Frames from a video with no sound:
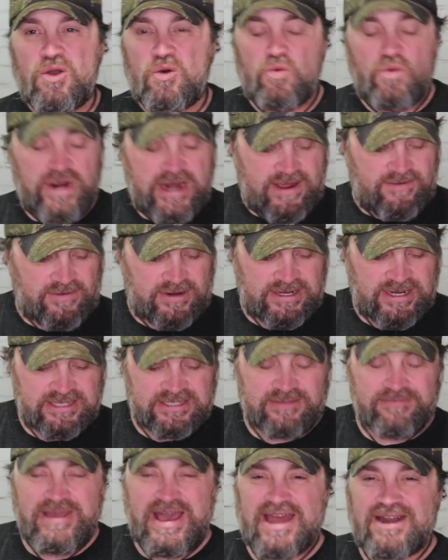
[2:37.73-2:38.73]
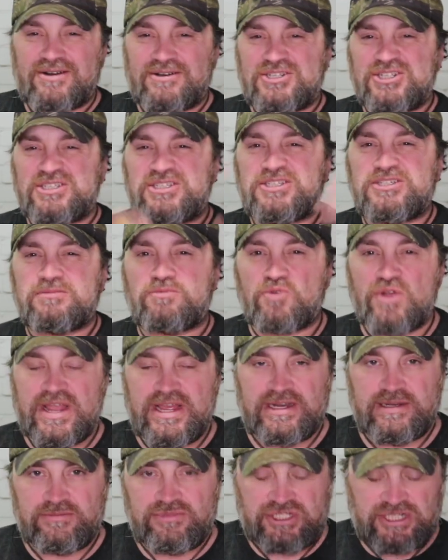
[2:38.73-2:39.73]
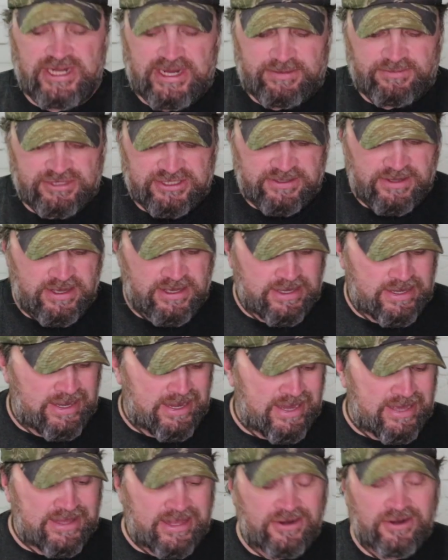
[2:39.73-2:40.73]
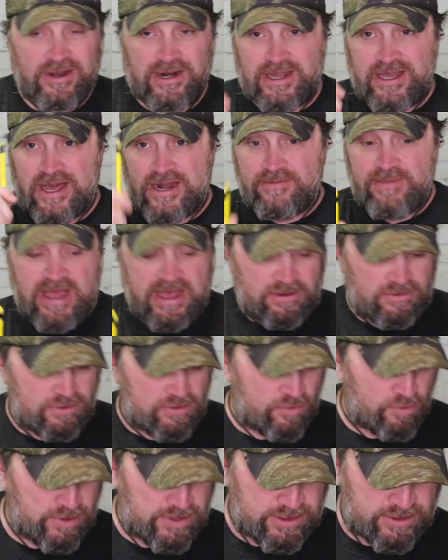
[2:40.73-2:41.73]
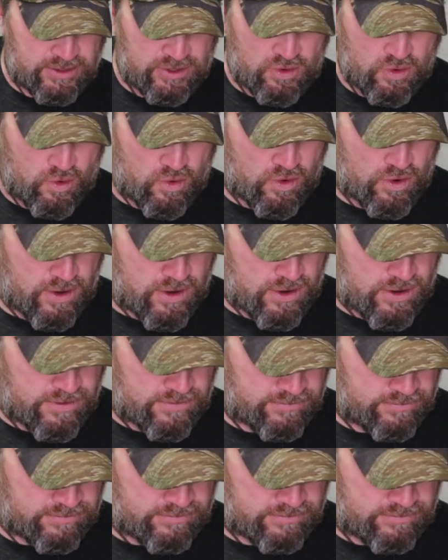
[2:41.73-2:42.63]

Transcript: whatever, it doesn't matter, just some random shapes. And then you're gonna cut them out with your,